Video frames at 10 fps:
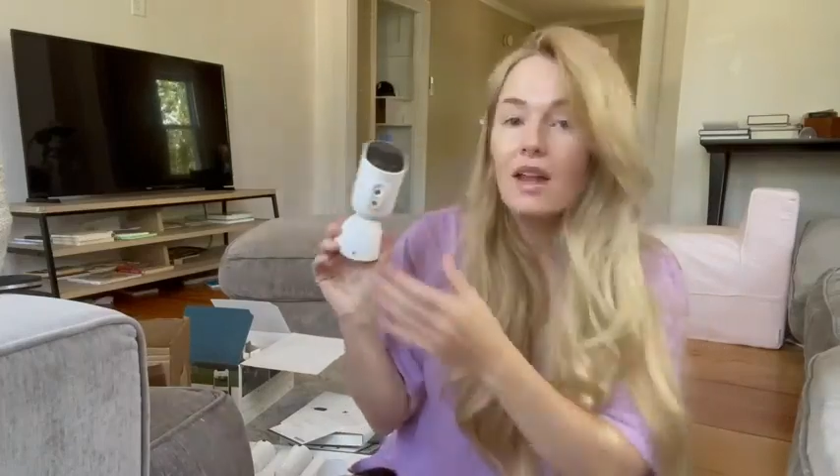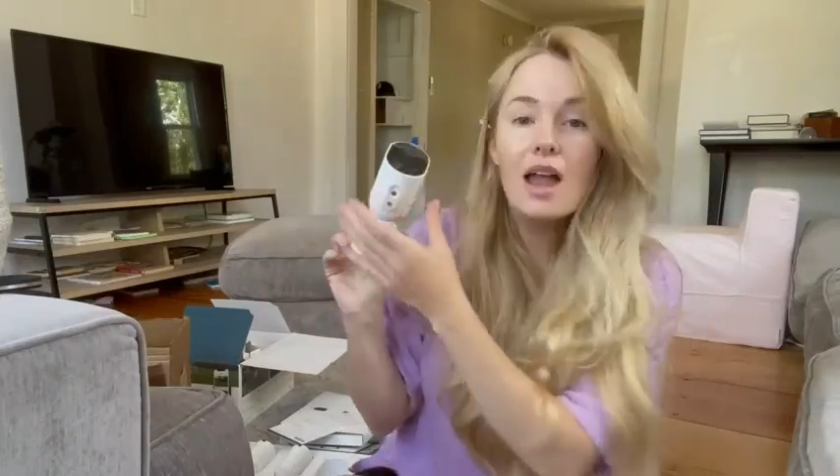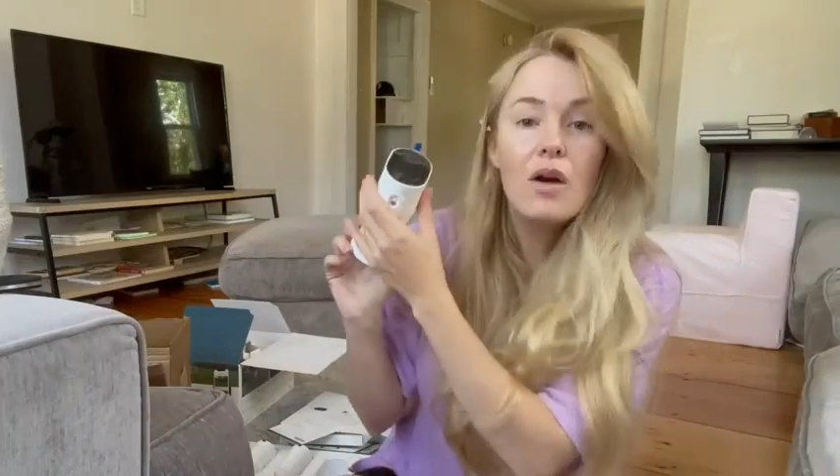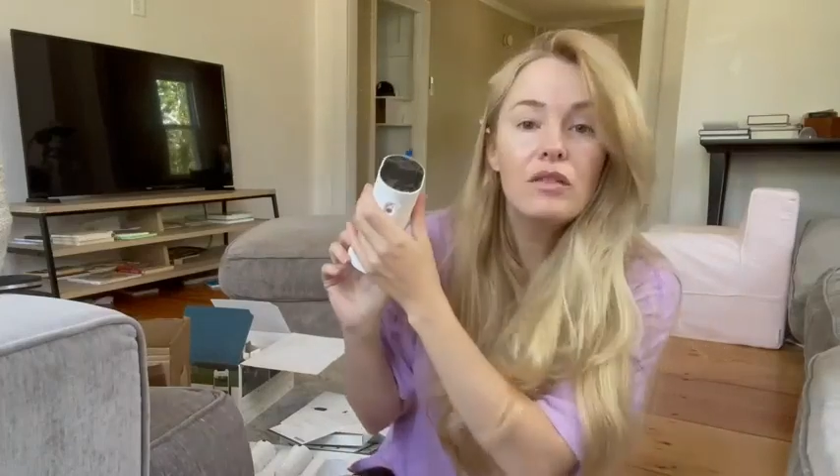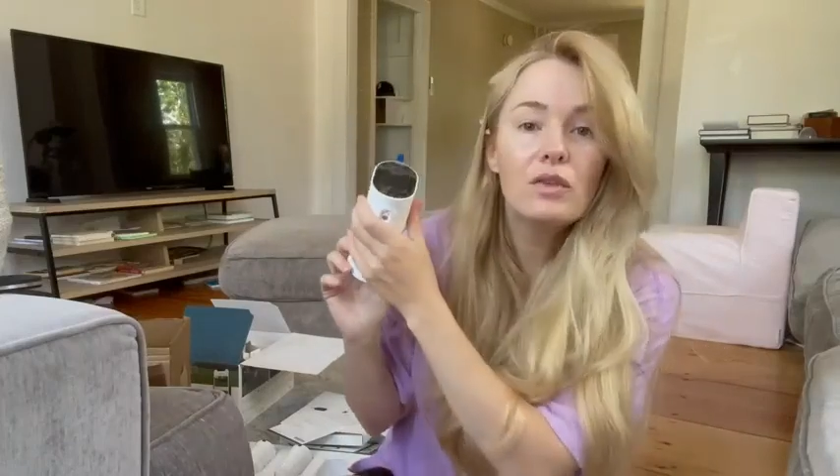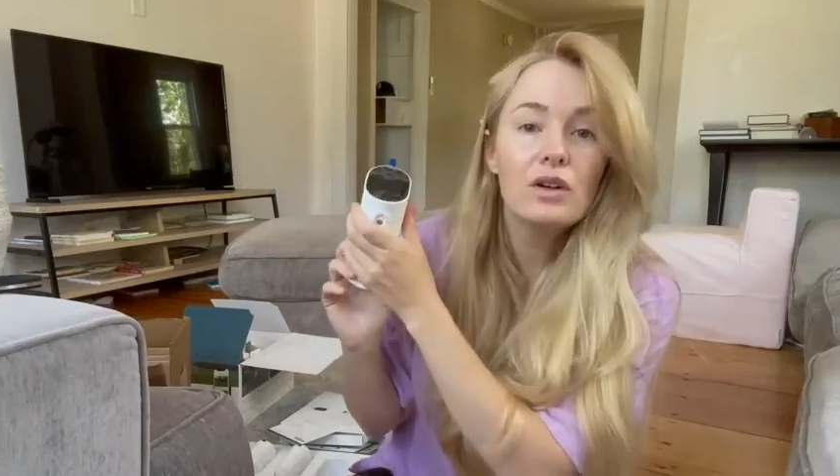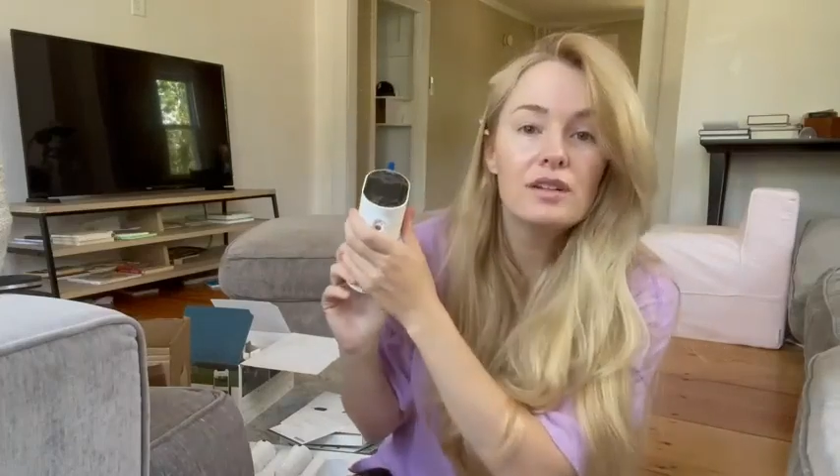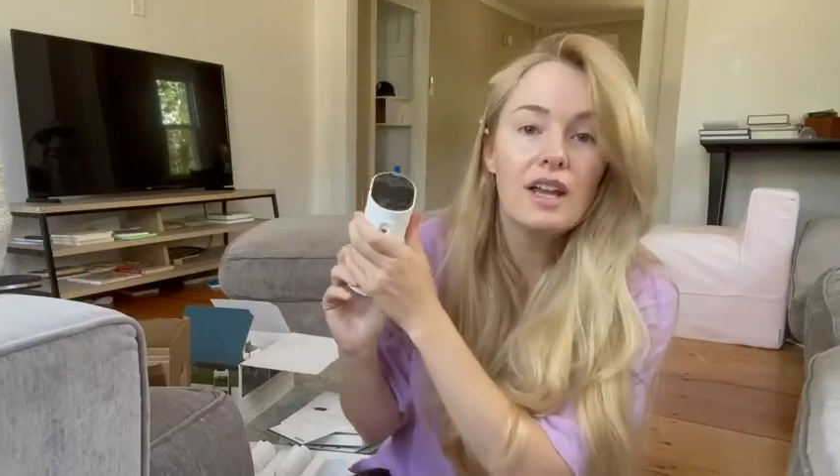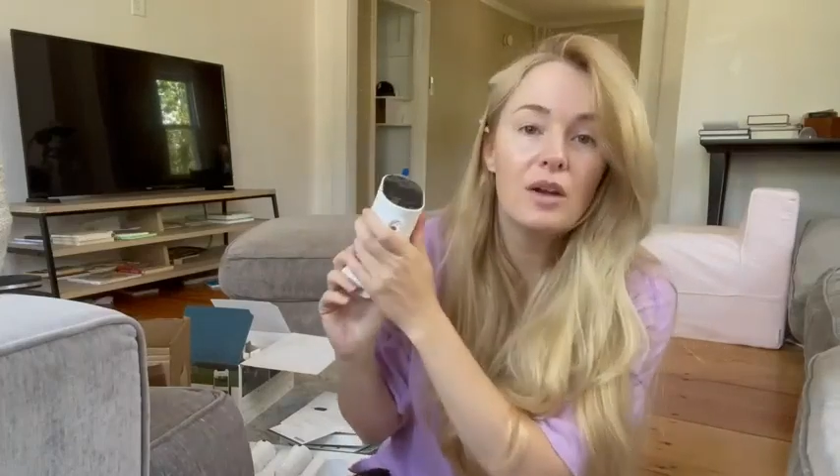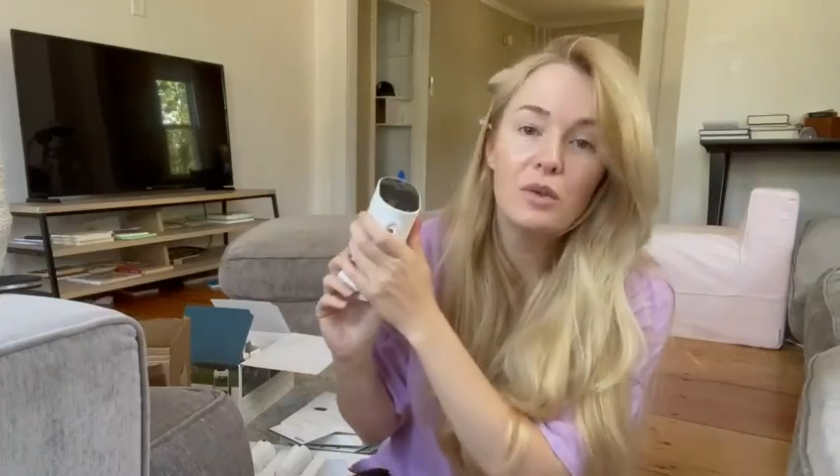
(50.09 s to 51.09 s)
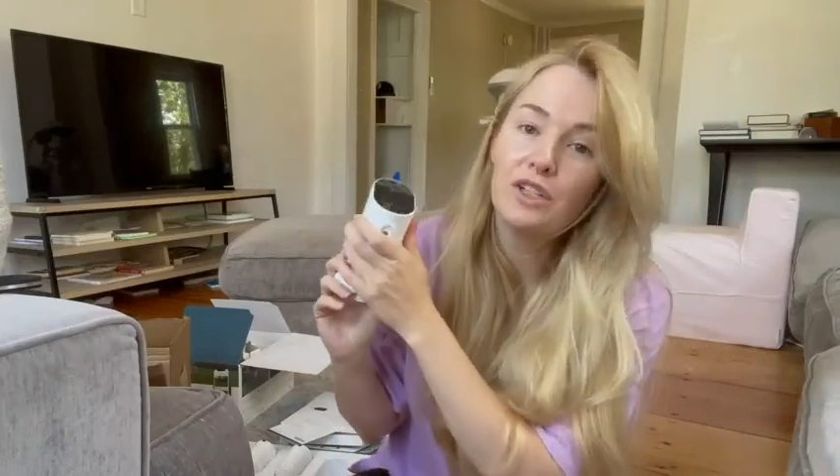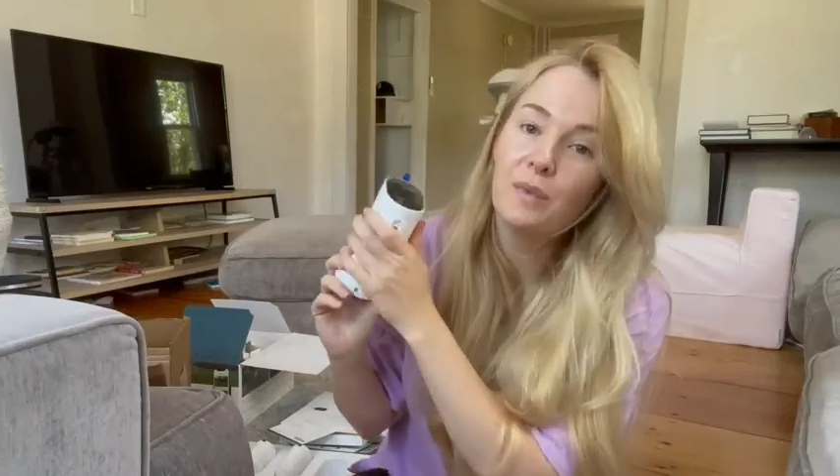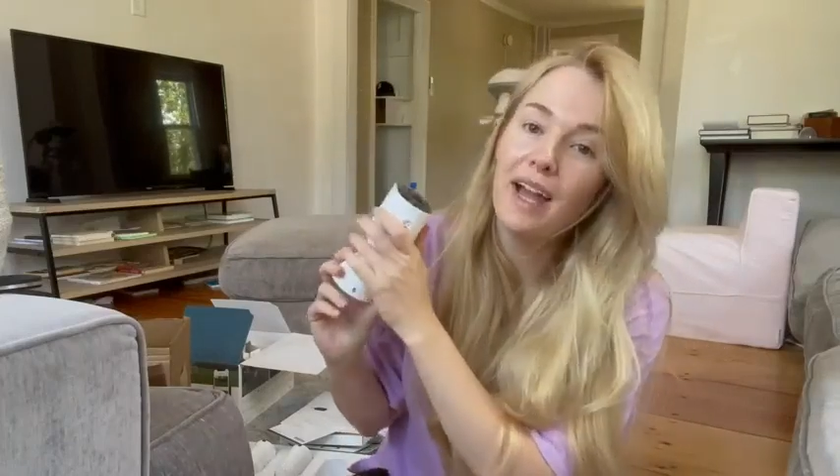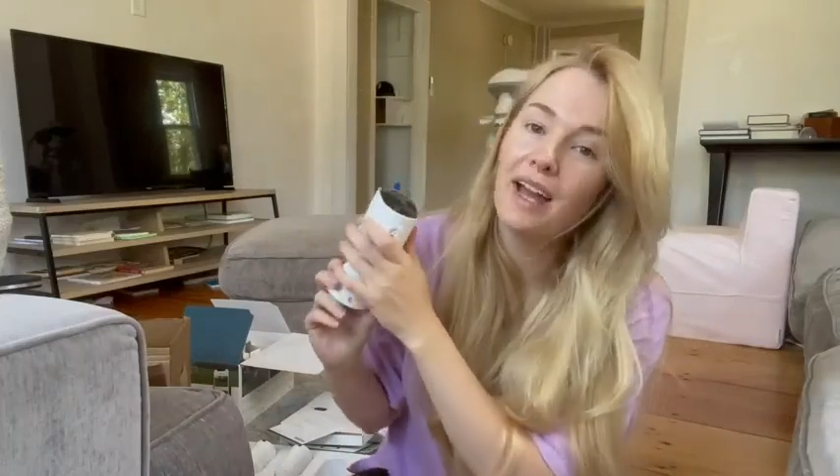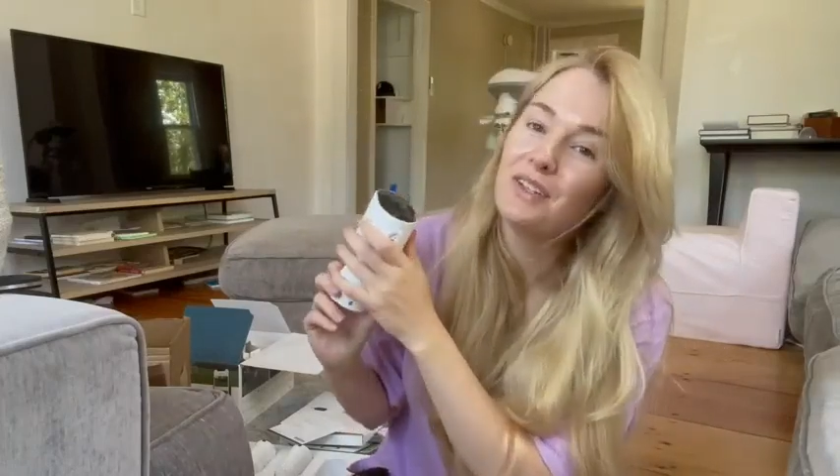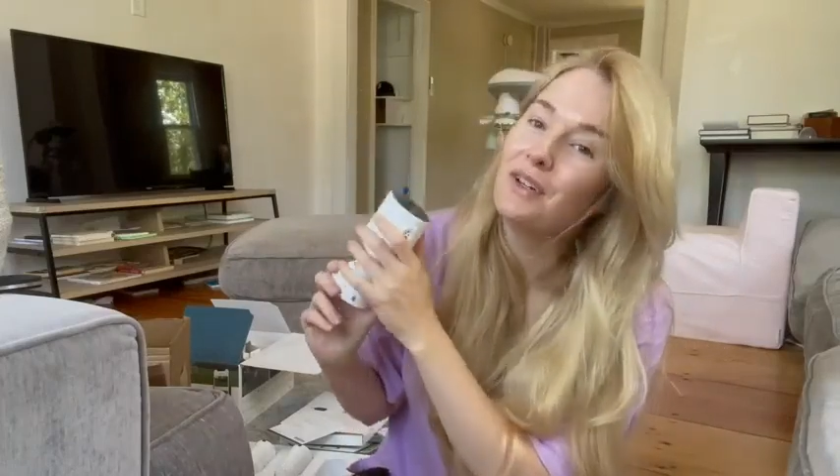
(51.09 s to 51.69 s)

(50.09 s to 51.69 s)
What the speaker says: Now, of course, I wish we had